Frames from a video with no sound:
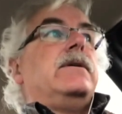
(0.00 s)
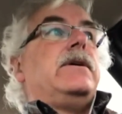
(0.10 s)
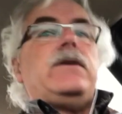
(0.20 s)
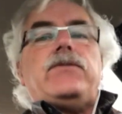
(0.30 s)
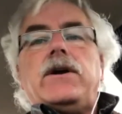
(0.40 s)

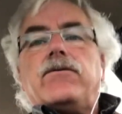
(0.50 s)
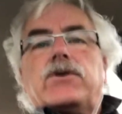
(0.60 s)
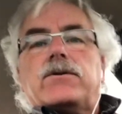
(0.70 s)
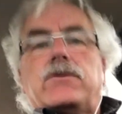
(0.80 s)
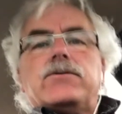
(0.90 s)
And if you ever
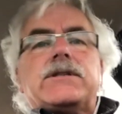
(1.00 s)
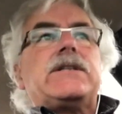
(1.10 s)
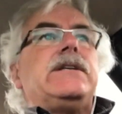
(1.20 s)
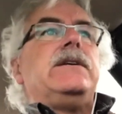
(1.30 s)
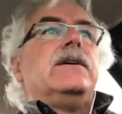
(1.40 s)
go
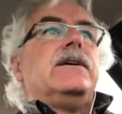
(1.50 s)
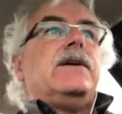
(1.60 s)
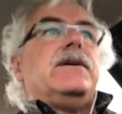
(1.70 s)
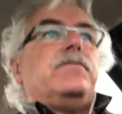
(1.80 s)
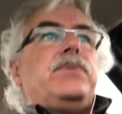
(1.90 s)
see
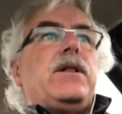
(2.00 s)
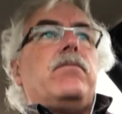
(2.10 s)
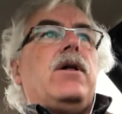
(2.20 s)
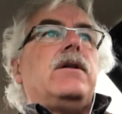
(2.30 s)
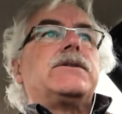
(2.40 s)
Bill
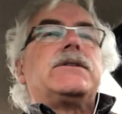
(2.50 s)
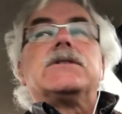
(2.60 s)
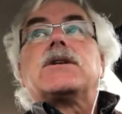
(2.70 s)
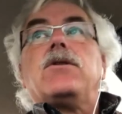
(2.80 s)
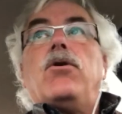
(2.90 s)

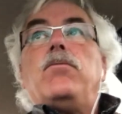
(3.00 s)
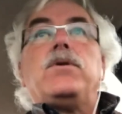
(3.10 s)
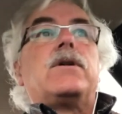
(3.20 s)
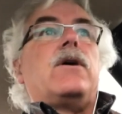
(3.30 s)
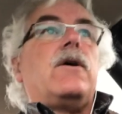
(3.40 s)
Mollison's
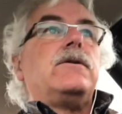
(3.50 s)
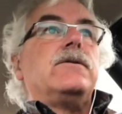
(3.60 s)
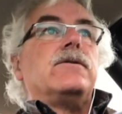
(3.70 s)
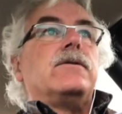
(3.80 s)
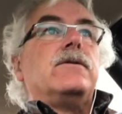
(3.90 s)
Global
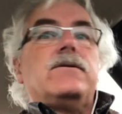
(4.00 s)
Gardener,